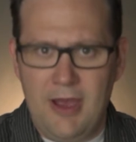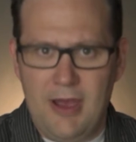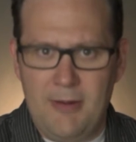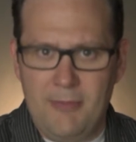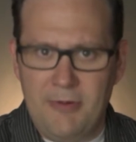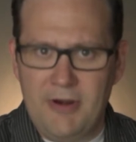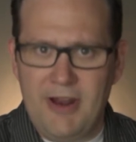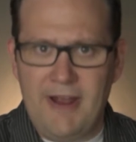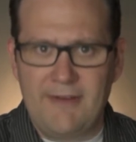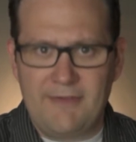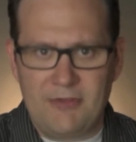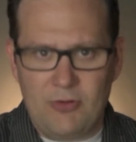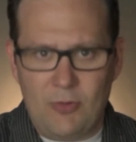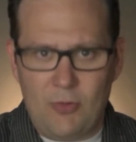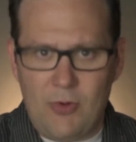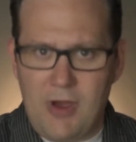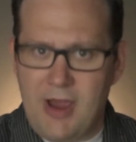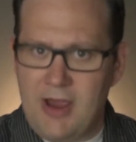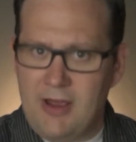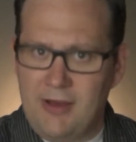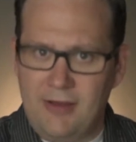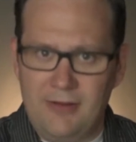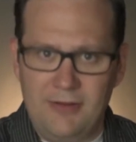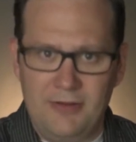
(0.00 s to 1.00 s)
But after a
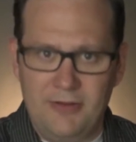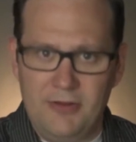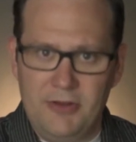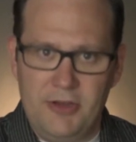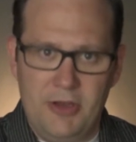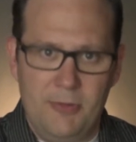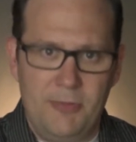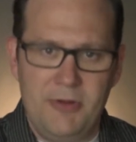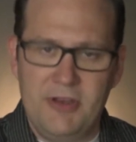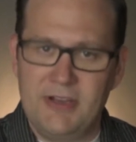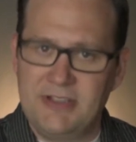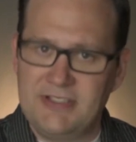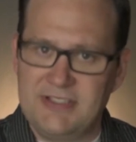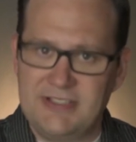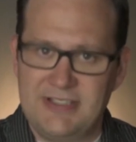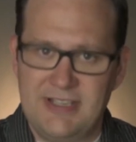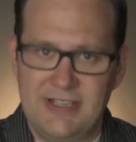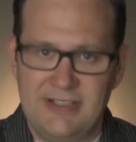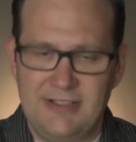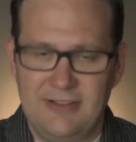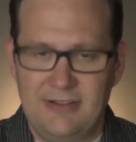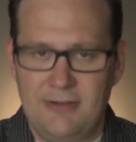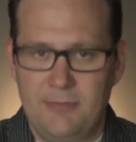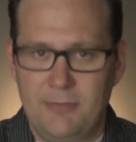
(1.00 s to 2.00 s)
while, you'll be able to
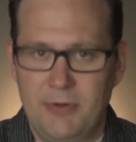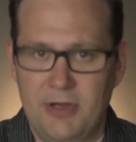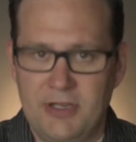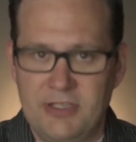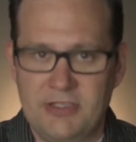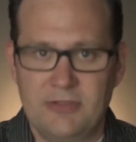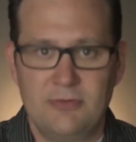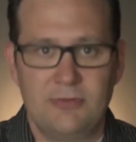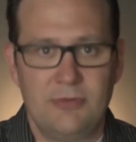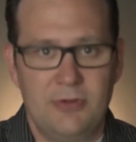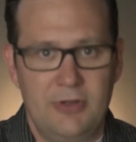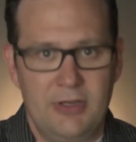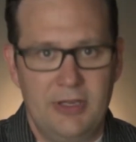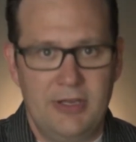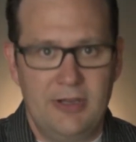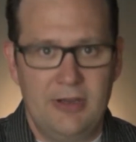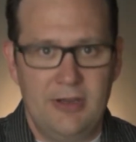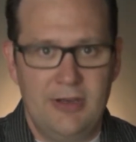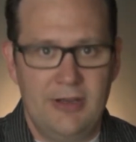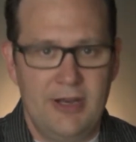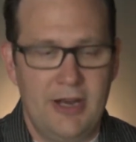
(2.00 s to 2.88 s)
stick to the budget really good.